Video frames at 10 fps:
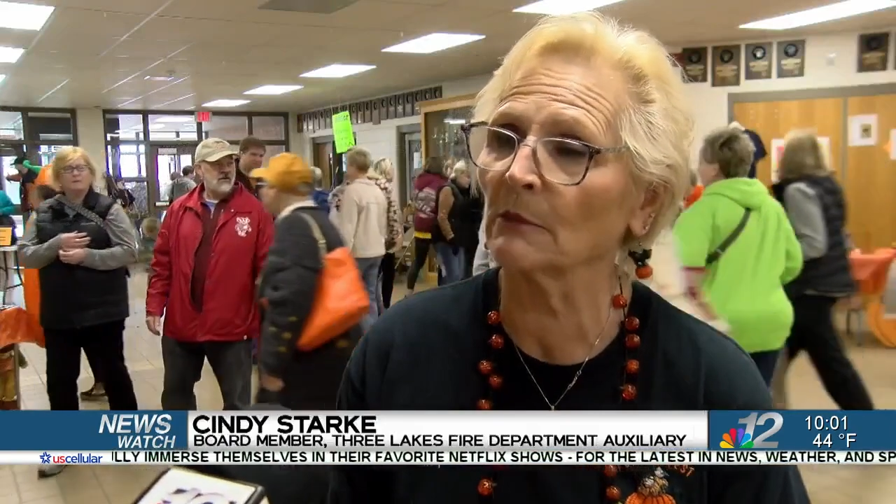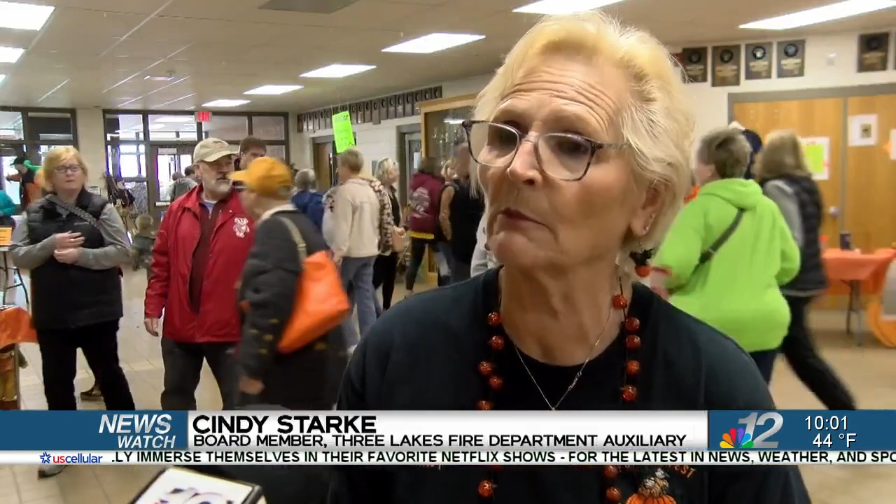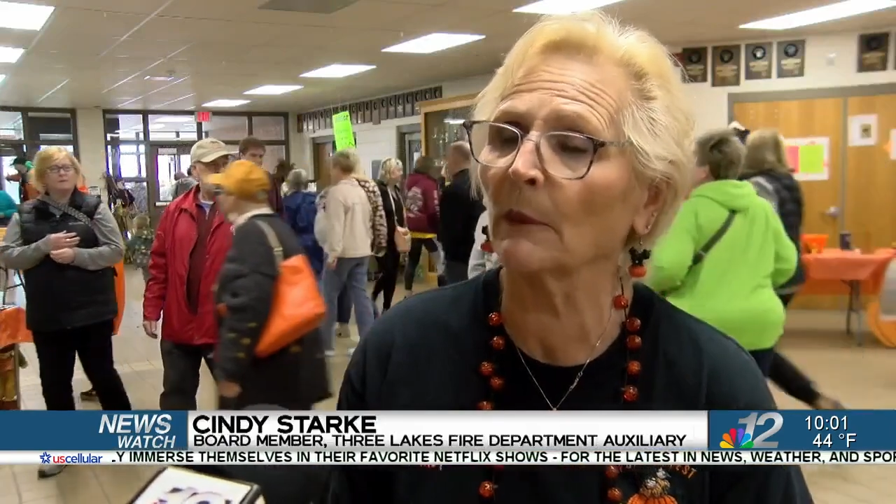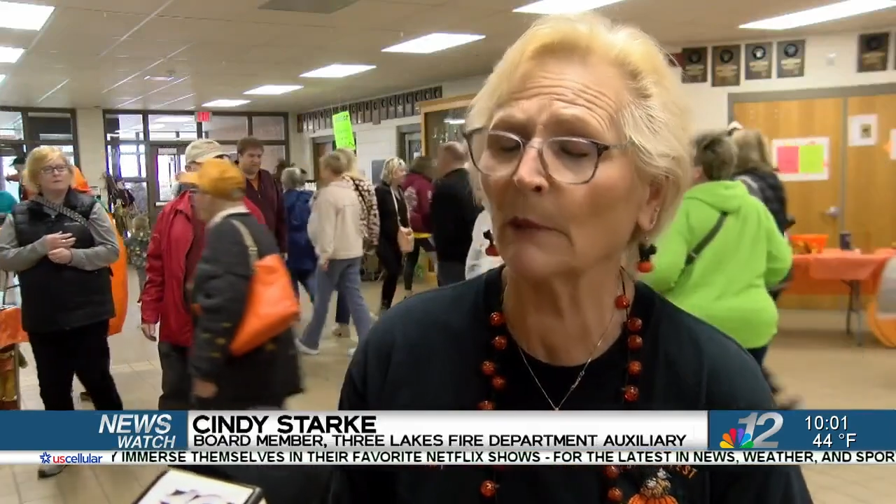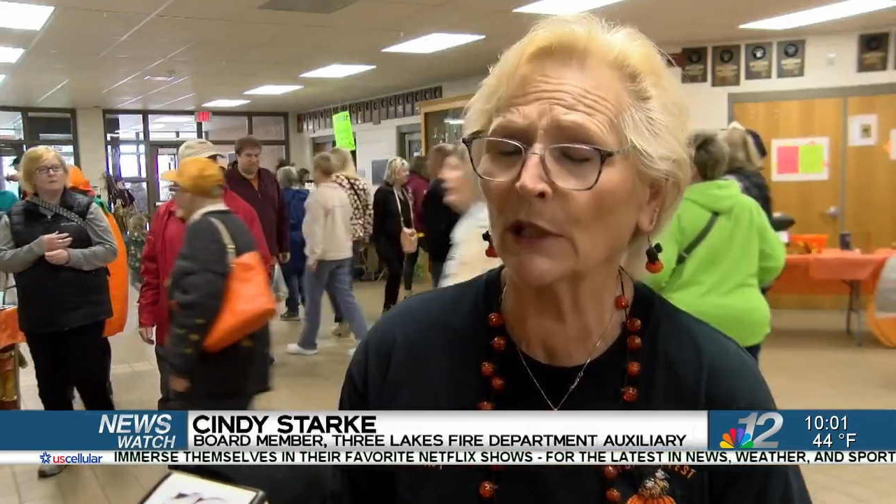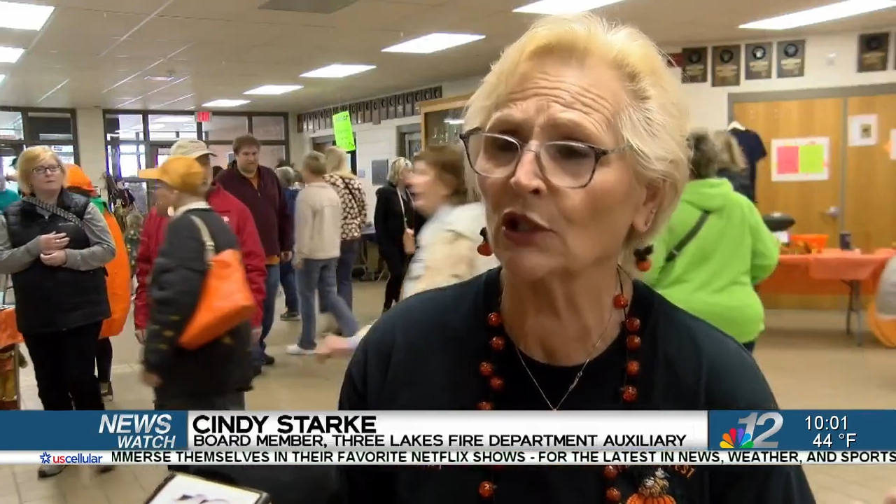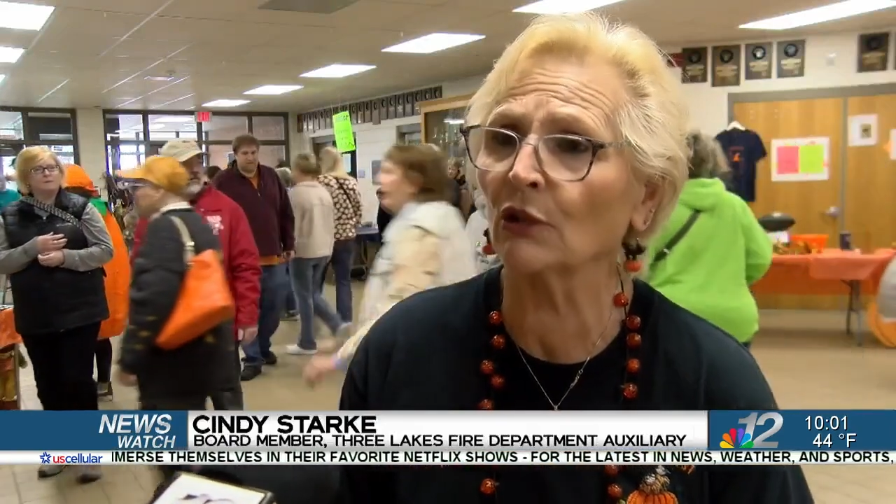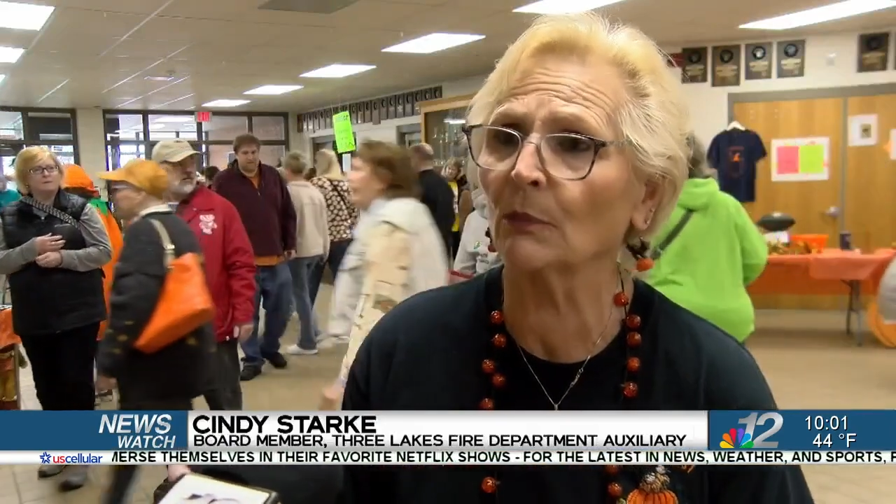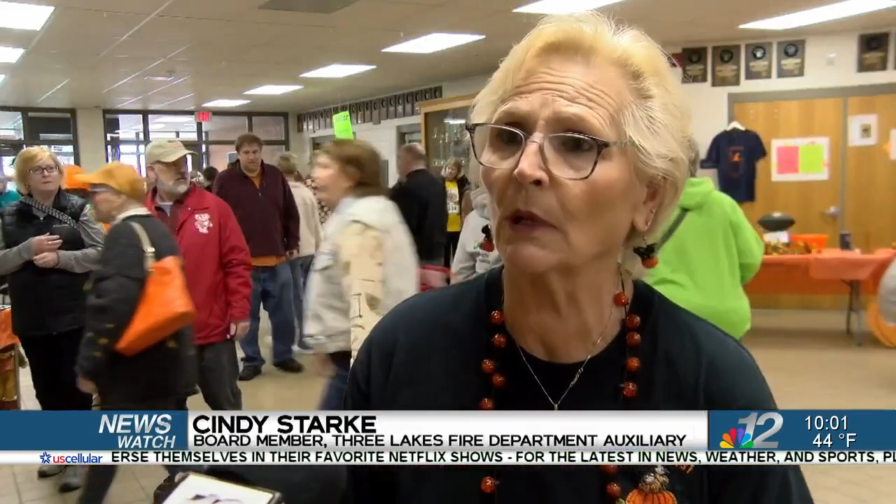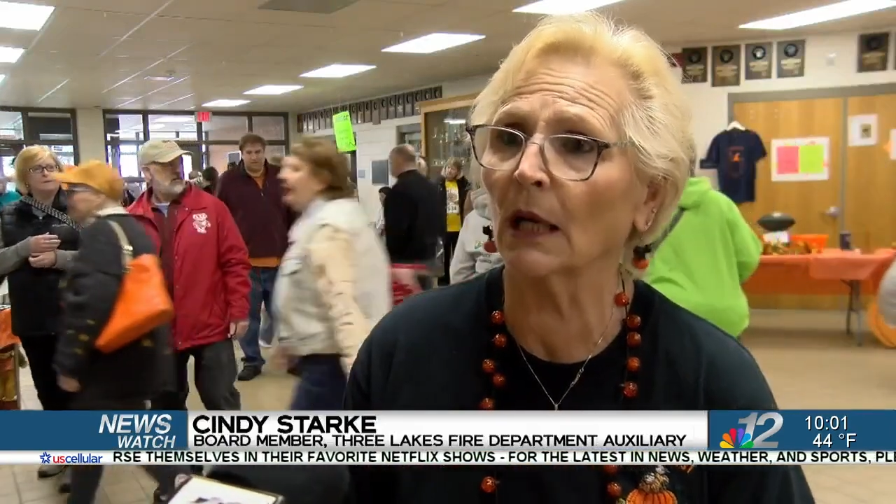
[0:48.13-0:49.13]
department, but we
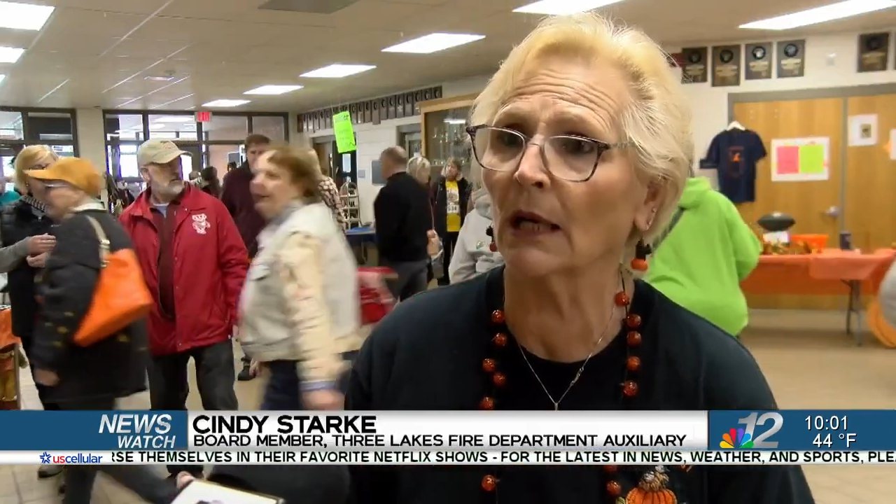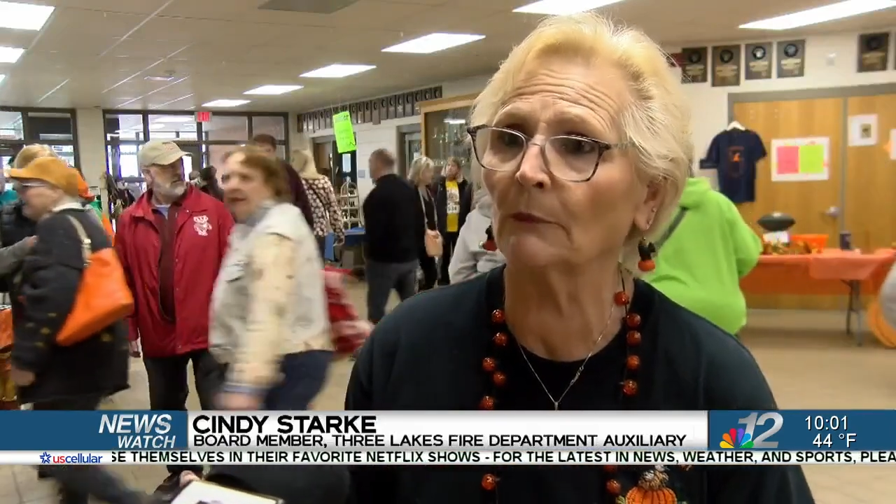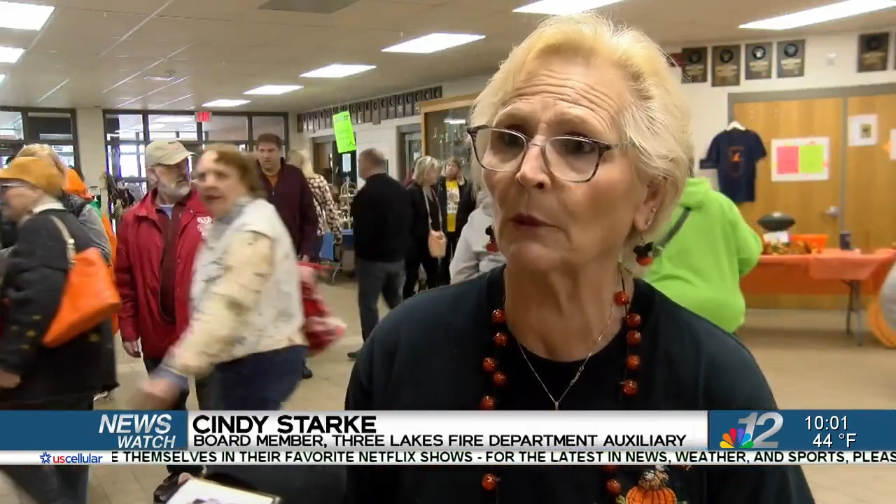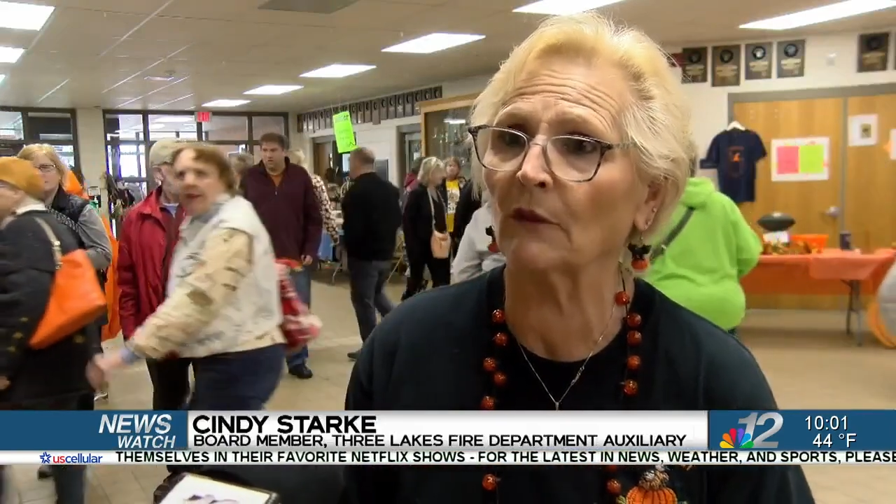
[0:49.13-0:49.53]
do uh,